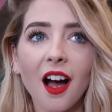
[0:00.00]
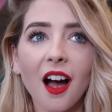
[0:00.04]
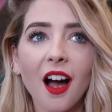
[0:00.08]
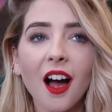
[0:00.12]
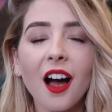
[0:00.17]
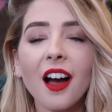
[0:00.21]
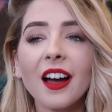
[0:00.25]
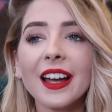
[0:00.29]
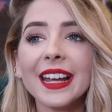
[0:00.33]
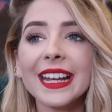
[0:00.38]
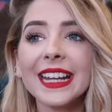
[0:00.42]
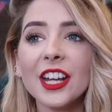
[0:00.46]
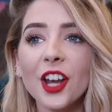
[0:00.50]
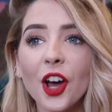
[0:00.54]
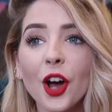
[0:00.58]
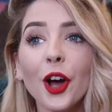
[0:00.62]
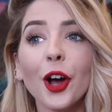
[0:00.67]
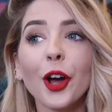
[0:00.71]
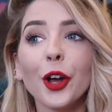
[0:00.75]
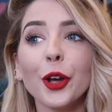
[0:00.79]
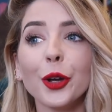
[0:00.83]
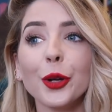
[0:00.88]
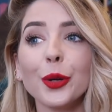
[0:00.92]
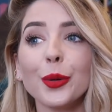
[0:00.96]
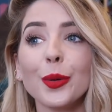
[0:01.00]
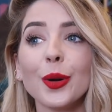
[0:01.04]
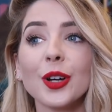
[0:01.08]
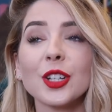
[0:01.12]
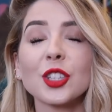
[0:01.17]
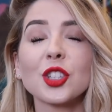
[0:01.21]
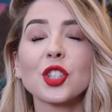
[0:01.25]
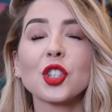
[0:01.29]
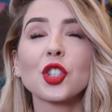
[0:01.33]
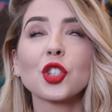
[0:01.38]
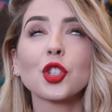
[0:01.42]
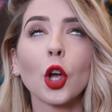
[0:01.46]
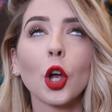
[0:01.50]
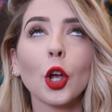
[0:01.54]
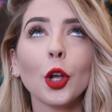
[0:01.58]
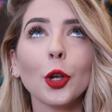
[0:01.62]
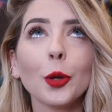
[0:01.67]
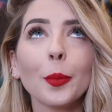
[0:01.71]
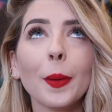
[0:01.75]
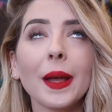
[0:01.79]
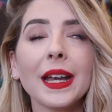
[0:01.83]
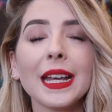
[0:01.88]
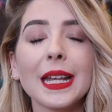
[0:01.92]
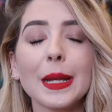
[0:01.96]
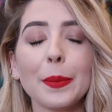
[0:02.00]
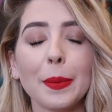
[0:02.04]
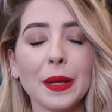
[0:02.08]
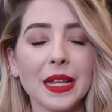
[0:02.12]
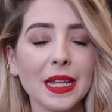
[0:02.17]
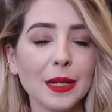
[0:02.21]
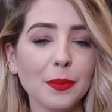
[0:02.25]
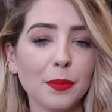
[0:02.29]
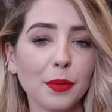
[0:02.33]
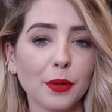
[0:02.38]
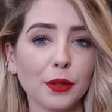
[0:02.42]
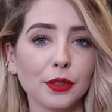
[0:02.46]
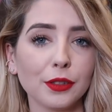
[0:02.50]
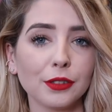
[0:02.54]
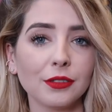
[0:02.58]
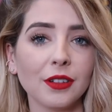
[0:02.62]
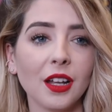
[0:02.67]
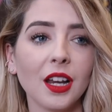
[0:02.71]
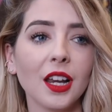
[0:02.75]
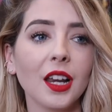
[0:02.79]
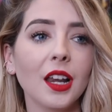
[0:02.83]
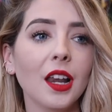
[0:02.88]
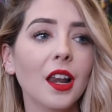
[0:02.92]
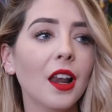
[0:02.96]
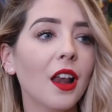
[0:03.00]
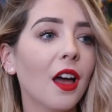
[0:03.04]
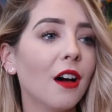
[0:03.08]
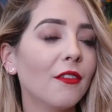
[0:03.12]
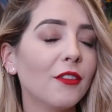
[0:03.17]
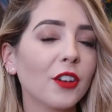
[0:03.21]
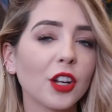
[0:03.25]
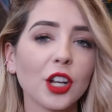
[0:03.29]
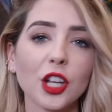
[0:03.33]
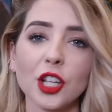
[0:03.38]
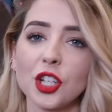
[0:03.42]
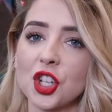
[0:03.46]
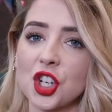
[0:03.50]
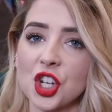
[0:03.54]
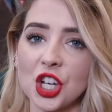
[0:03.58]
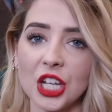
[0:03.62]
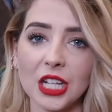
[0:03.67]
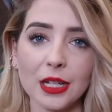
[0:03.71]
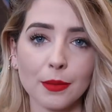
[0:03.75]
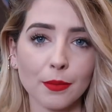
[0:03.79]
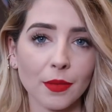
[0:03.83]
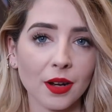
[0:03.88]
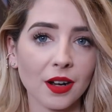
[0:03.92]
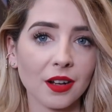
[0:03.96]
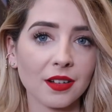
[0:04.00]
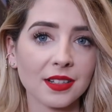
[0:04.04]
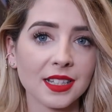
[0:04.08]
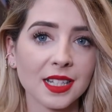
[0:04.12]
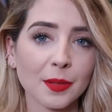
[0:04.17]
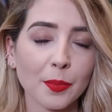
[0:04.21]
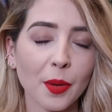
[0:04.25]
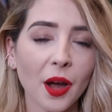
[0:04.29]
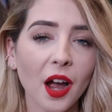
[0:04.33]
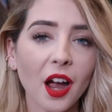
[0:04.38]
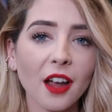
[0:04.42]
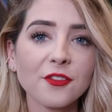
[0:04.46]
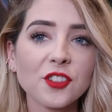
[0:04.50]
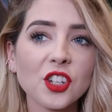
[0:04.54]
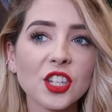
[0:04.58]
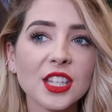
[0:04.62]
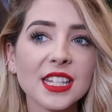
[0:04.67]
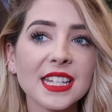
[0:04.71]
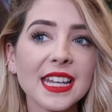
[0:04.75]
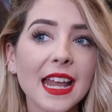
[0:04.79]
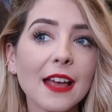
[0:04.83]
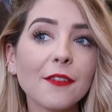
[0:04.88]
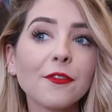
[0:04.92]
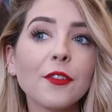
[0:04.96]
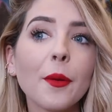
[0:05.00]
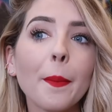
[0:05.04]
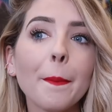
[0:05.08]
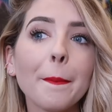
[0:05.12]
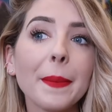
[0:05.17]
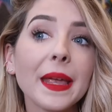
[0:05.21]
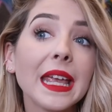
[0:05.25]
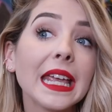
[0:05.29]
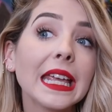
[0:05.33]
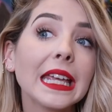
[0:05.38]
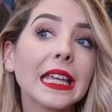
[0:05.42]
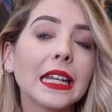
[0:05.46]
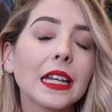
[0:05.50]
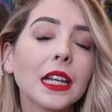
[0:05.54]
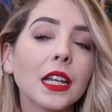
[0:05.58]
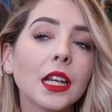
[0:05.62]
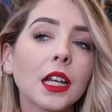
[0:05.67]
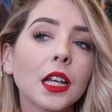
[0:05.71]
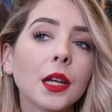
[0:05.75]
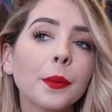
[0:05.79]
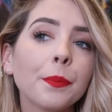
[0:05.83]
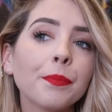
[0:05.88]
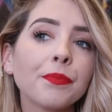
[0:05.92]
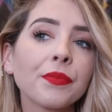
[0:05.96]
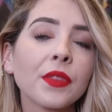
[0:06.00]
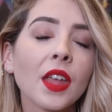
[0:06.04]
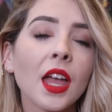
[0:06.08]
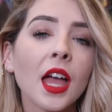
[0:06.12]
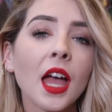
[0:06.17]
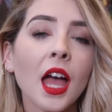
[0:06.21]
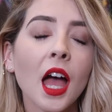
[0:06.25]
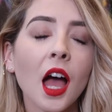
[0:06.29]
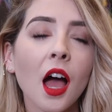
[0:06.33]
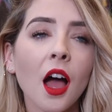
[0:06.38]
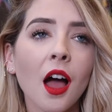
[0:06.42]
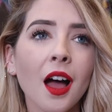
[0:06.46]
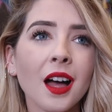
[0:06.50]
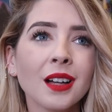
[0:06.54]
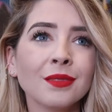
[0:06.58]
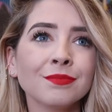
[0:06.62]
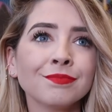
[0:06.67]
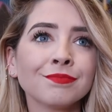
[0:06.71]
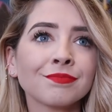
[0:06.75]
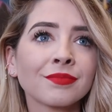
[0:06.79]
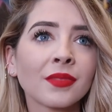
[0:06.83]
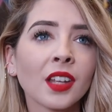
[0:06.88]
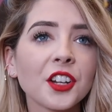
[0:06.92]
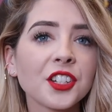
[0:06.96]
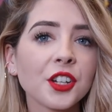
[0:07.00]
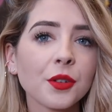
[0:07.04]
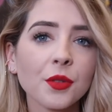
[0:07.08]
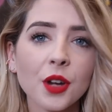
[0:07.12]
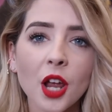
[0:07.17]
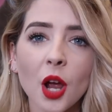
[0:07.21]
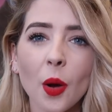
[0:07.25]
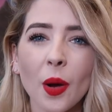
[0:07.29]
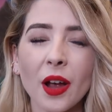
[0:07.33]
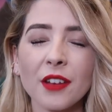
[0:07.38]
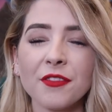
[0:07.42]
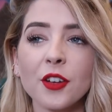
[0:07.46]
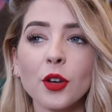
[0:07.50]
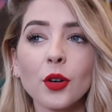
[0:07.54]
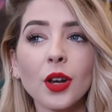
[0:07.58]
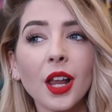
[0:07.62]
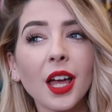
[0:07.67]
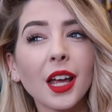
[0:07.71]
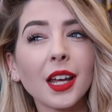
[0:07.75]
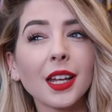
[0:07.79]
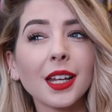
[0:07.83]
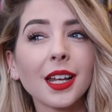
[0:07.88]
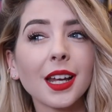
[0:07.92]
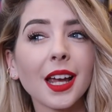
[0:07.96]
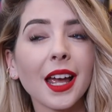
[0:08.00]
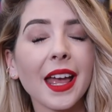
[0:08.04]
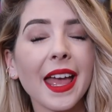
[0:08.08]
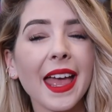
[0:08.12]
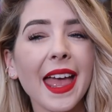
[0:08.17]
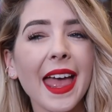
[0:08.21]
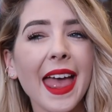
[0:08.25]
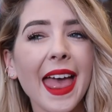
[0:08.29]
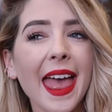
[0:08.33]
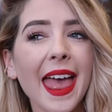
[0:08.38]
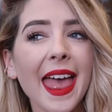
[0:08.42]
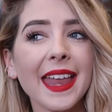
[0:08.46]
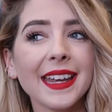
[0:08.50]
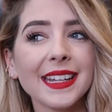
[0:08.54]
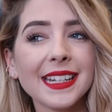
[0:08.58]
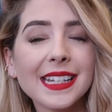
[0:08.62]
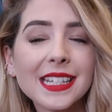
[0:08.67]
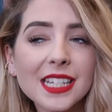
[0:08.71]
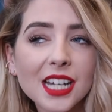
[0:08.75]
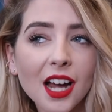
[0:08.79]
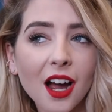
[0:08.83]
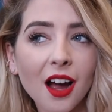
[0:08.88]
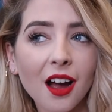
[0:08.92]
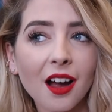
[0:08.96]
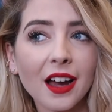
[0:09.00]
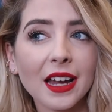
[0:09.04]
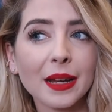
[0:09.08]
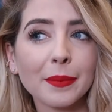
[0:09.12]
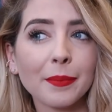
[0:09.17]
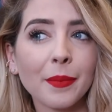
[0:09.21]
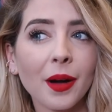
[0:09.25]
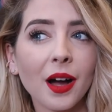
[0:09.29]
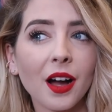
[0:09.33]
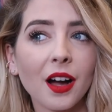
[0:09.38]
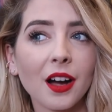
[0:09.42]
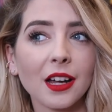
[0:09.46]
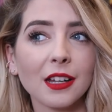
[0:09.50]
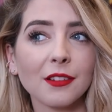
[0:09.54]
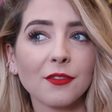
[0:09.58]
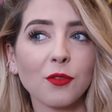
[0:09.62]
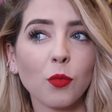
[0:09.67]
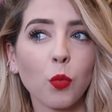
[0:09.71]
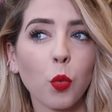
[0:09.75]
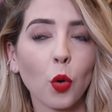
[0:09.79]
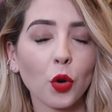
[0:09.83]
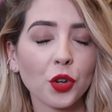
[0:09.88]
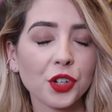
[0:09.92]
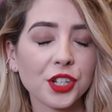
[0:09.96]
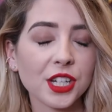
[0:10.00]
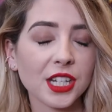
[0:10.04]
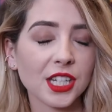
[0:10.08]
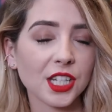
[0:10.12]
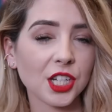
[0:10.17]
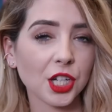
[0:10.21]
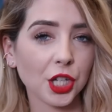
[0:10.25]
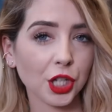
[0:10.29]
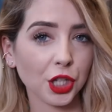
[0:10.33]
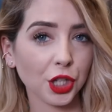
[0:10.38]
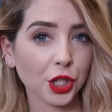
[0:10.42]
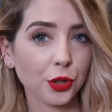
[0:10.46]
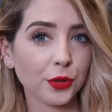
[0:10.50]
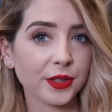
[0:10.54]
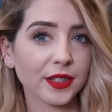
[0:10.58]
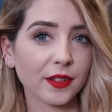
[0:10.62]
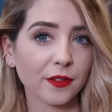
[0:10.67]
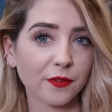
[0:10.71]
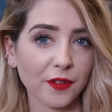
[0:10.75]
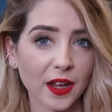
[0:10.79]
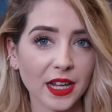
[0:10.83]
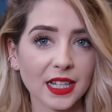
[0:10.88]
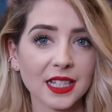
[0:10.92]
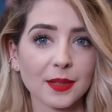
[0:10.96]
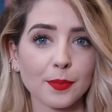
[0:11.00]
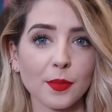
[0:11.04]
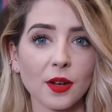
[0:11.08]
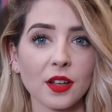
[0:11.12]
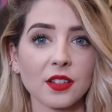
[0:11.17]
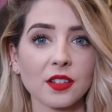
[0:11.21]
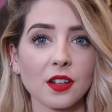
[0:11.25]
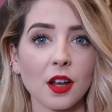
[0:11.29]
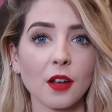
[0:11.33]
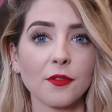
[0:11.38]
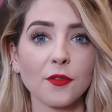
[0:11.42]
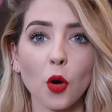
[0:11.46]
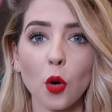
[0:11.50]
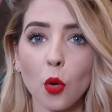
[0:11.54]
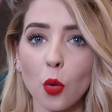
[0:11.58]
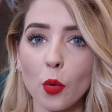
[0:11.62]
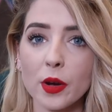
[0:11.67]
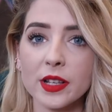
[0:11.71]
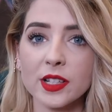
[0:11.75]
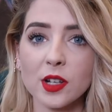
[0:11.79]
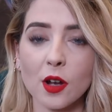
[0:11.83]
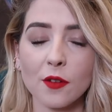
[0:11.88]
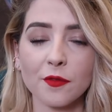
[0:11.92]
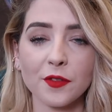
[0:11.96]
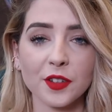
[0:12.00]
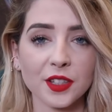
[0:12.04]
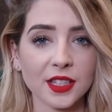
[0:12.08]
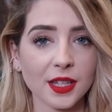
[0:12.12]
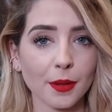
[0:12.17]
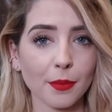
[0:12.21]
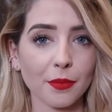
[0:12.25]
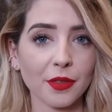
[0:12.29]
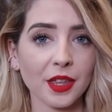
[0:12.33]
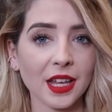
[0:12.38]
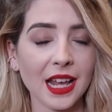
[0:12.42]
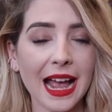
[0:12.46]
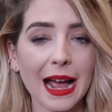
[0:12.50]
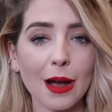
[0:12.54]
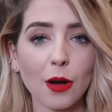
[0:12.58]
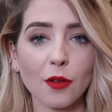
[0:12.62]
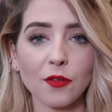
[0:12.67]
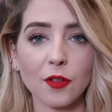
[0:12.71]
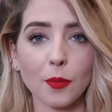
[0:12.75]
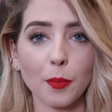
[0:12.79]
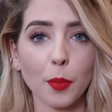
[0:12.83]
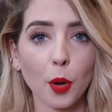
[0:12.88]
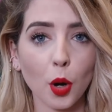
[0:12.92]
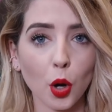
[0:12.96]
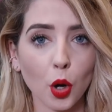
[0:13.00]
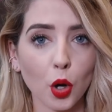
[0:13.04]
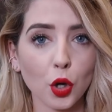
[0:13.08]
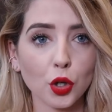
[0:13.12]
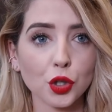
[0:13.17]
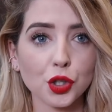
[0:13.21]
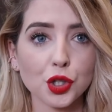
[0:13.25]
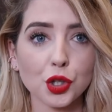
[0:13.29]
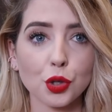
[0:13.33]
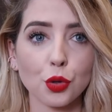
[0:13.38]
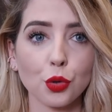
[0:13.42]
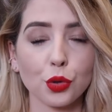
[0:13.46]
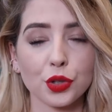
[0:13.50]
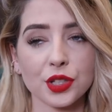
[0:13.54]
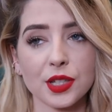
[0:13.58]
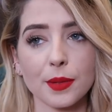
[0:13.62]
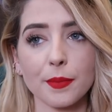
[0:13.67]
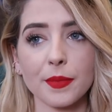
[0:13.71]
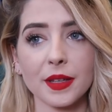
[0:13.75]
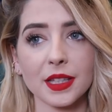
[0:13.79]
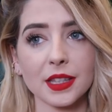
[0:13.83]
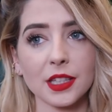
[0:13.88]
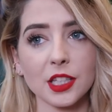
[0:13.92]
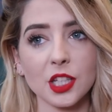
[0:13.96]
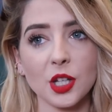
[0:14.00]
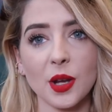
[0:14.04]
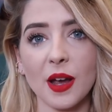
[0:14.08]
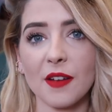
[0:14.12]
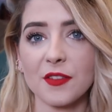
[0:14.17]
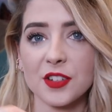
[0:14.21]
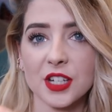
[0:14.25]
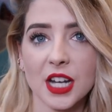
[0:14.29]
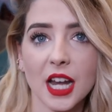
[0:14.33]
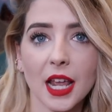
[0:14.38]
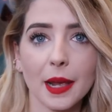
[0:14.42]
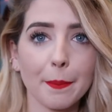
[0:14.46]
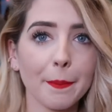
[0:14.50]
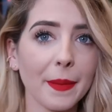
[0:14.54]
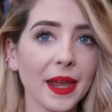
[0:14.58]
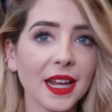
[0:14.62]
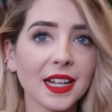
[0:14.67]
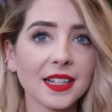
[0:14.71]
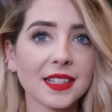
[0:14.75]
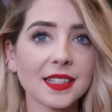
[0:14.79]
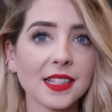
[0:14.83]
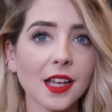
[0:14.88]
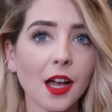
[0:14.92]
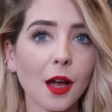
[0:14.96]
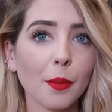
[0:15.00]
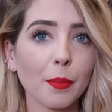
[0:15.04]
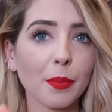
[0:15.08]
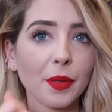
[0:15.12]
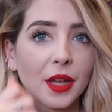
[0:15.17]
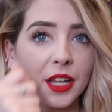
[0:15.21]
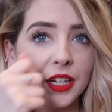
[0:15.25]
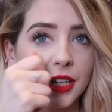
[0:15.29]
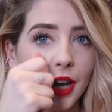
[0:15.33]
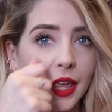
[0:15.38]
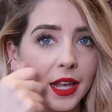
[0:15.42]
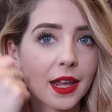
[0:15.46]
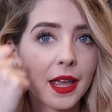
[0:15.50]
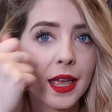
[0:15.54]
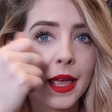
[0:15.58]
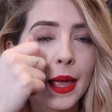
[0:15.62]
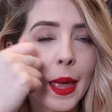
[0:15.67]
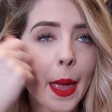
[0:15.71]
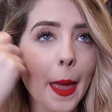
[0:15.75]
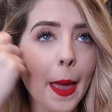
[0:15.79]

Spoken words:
I know so many people love a good sheet mask, but I've just never been, I don't know, I feel like anytime I've wanted to use a face mask, I've always gone for something out of a pot or something that you have to like mix up and like